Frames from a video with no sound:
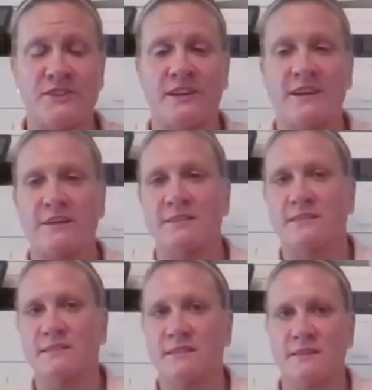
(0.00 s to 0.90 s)

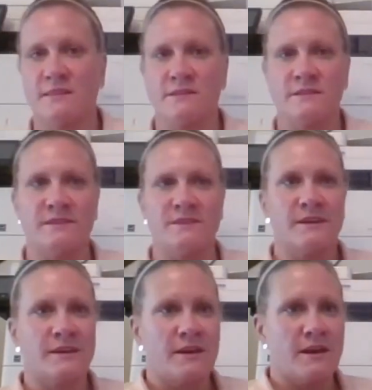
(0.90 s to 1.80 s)
guys. Uh,
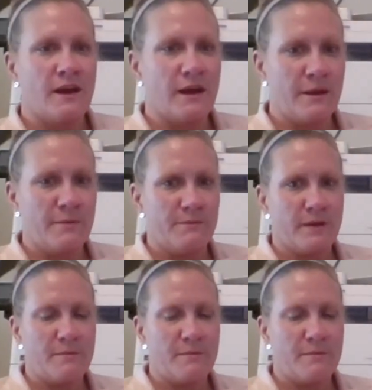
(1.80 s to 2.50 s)
I'm I'm